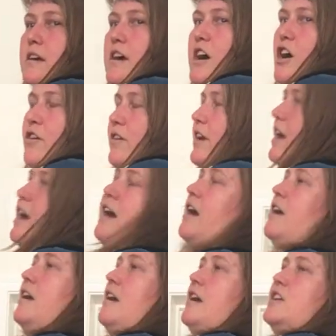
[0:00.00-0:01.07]
Oh yeah,
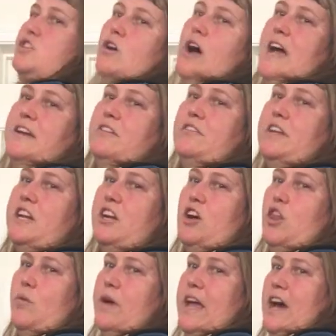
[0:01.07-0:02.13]
so I don't need it all
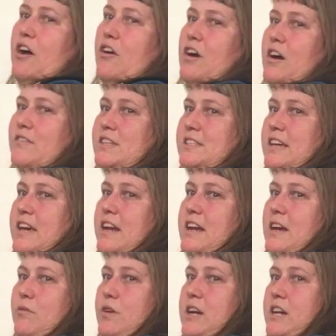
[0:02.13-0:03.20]
the way out, obviously, and
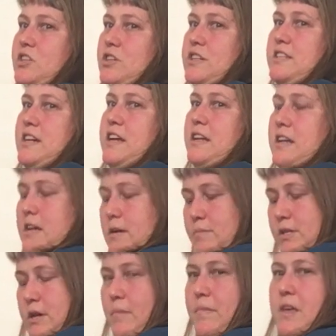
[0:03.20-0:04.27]
I would actually tighten it up
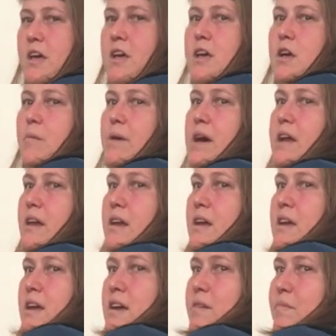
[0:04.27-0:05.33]
some. But,
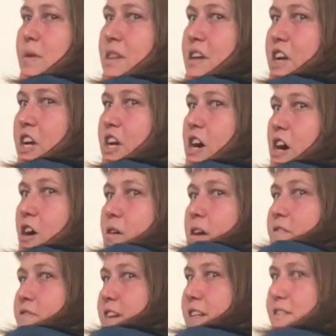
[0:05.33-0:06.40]
but there you go, it
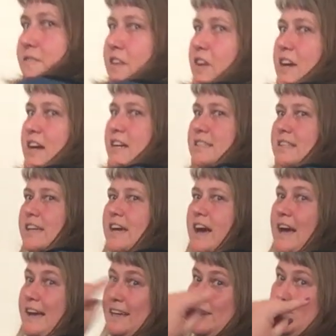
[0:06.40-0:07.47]
fits very nicely.
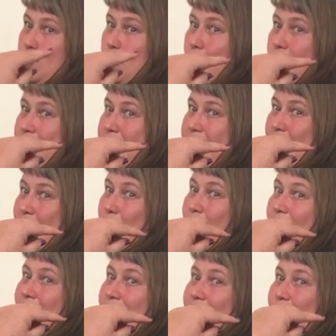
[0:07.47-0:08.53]
I can totally see
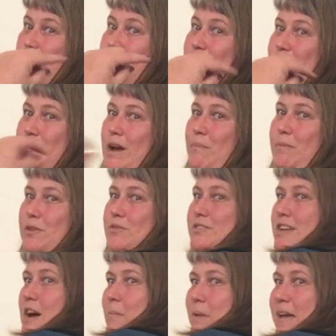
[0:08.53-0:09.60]
why you would strap those
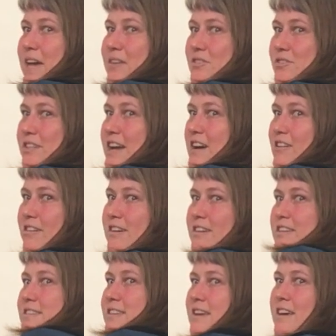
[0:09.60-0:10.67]
top handles down,
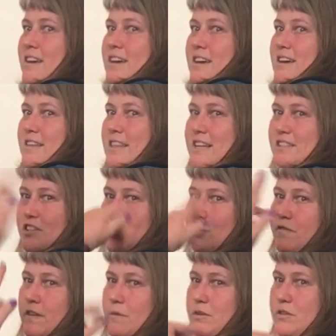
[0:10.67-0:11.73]
because that's
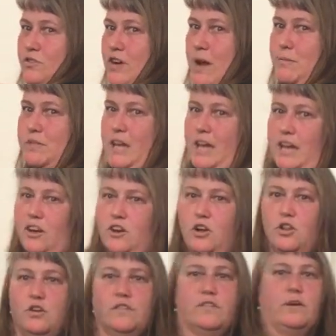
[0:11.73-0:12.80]
goofy with straps hanging
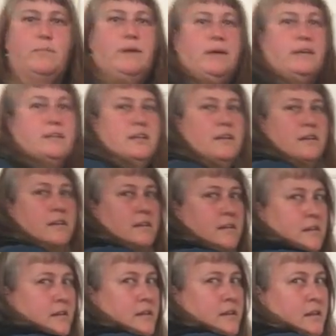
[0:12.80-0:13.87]
all over, but,
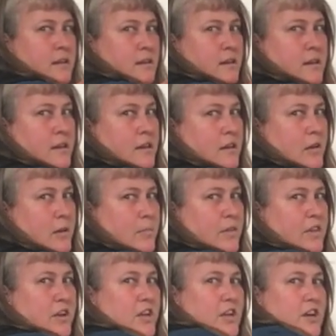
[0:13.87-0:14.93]
but there you